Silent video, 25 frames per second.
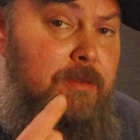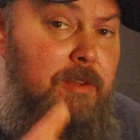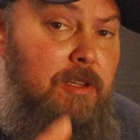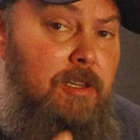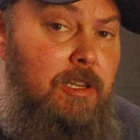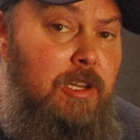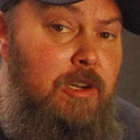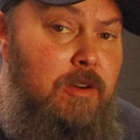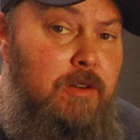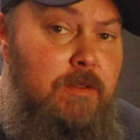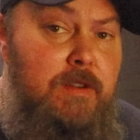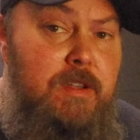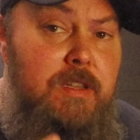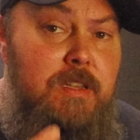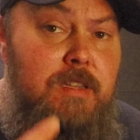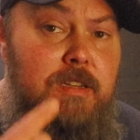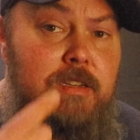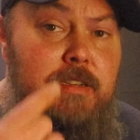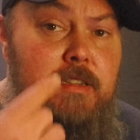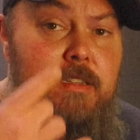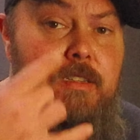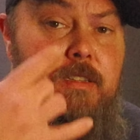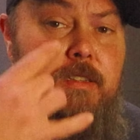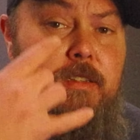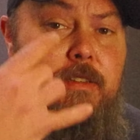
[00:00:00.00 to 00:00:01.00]
the low
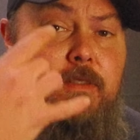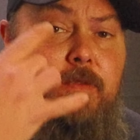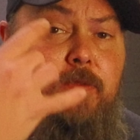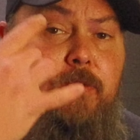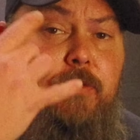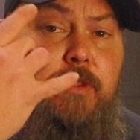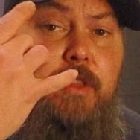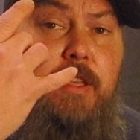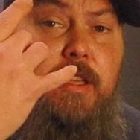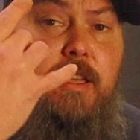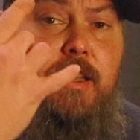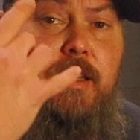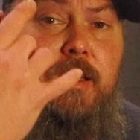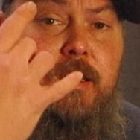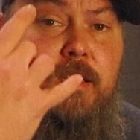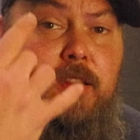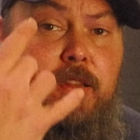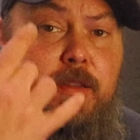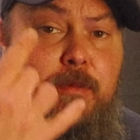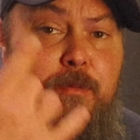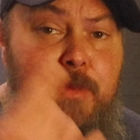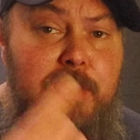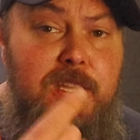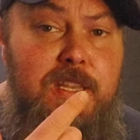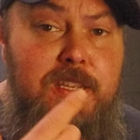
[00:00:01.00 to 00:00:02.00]
end and
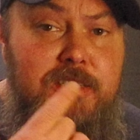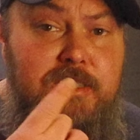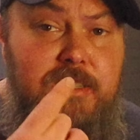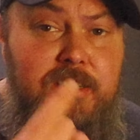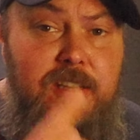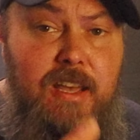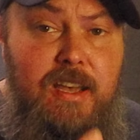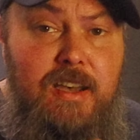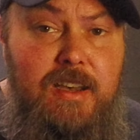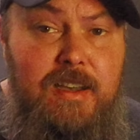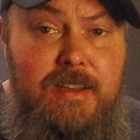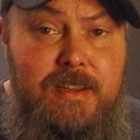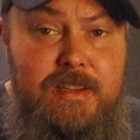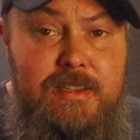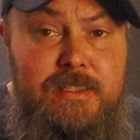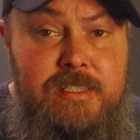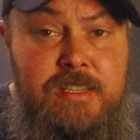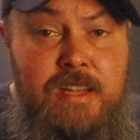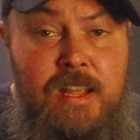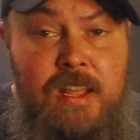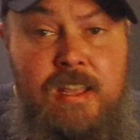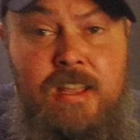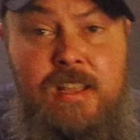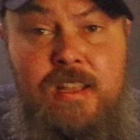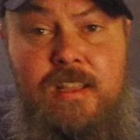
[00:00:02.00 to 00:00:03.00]
the mids and the highs
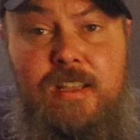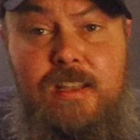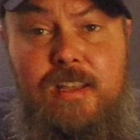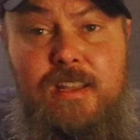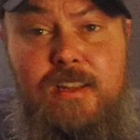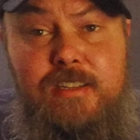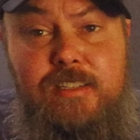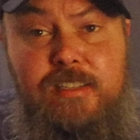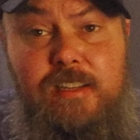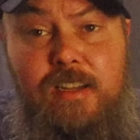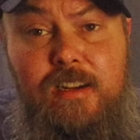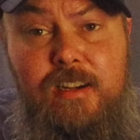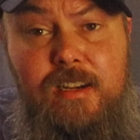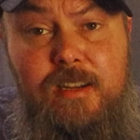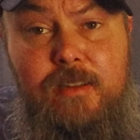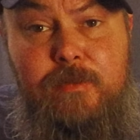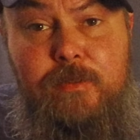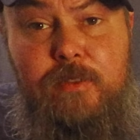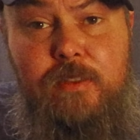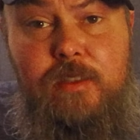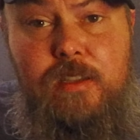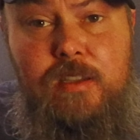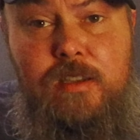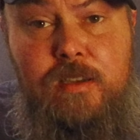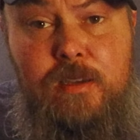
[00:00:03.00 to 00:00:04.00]
and tightening
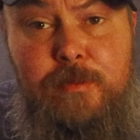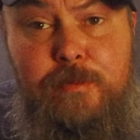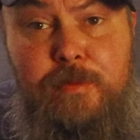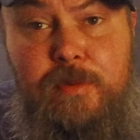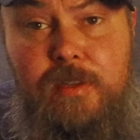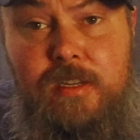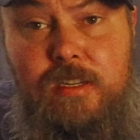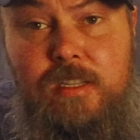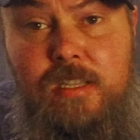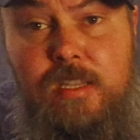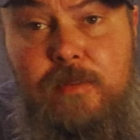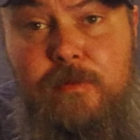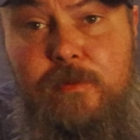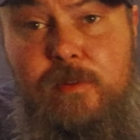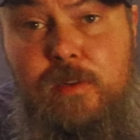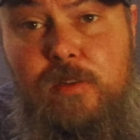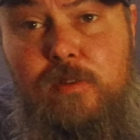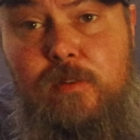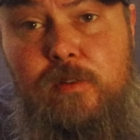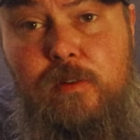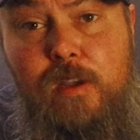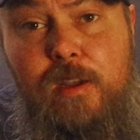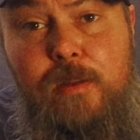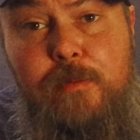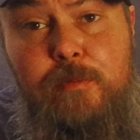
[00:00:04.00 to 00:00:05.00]
everything up and giving
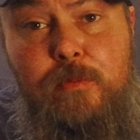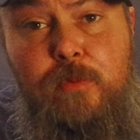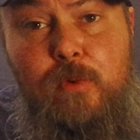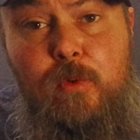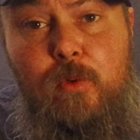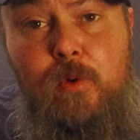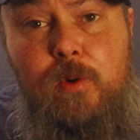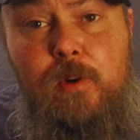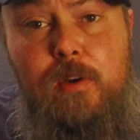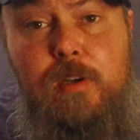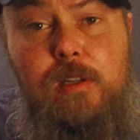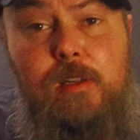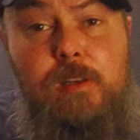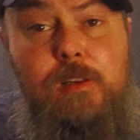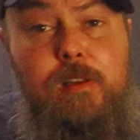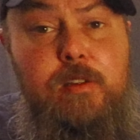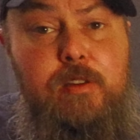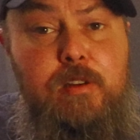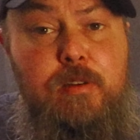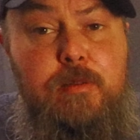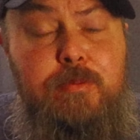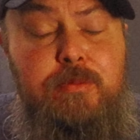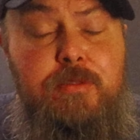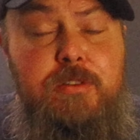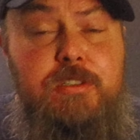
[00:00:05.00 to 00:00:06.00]
you a more
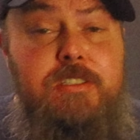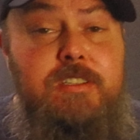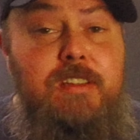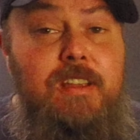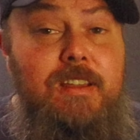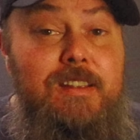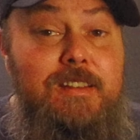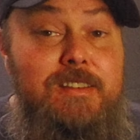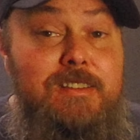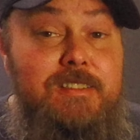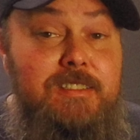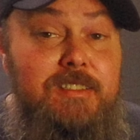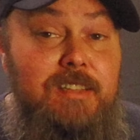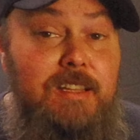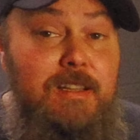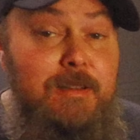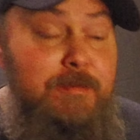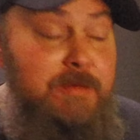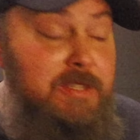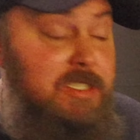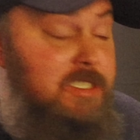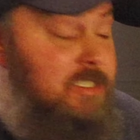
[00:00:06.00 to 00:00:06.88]
clear, precise type of